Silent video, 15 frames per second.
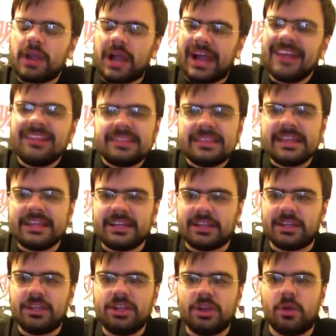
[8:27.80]
I think,
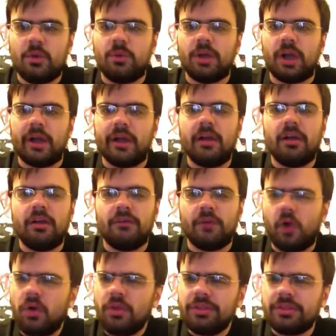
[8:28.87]
you know, of
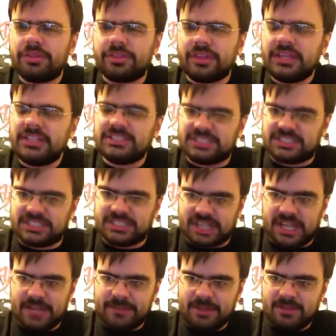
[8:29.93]
all the things to
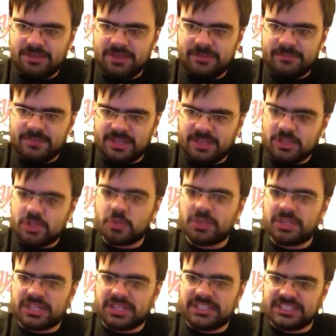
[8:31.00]
say about them, here's the
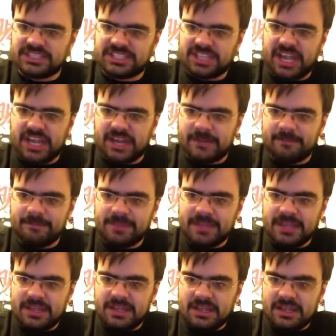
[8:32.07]
one thing to say.
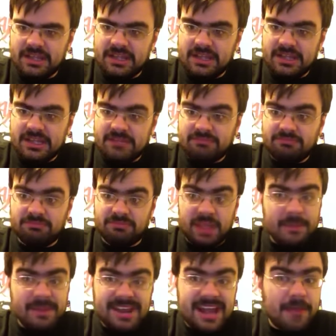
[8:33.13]
They
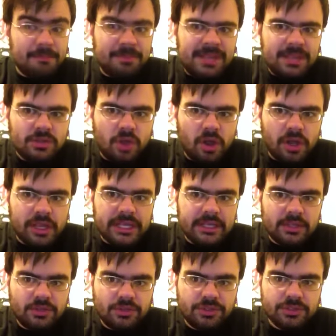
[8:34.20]
may not be a dark
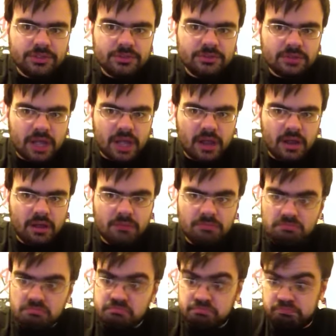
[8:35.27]
guild.
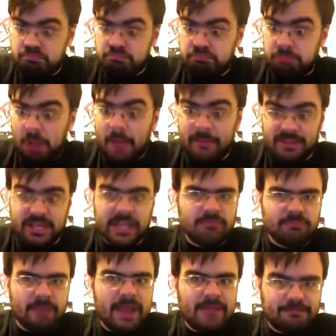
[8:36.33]
I mean, they
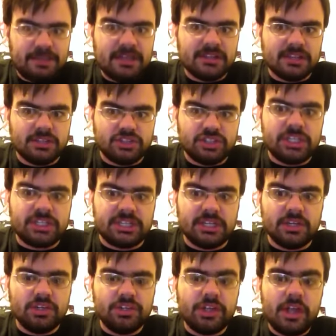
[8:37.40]
might be a legit
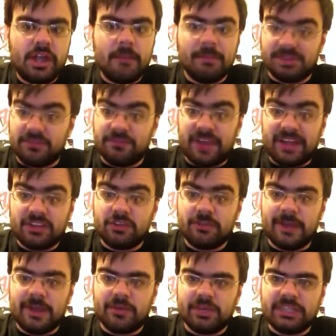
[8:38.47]
guild, but the fact of the
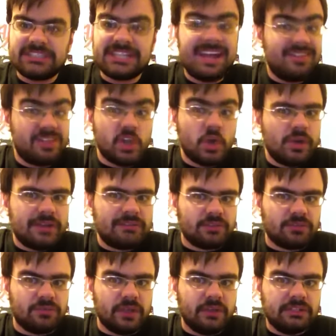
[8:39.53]
matter is, they're going after
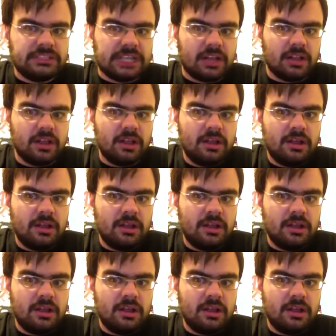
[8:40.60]
Fairy Tail.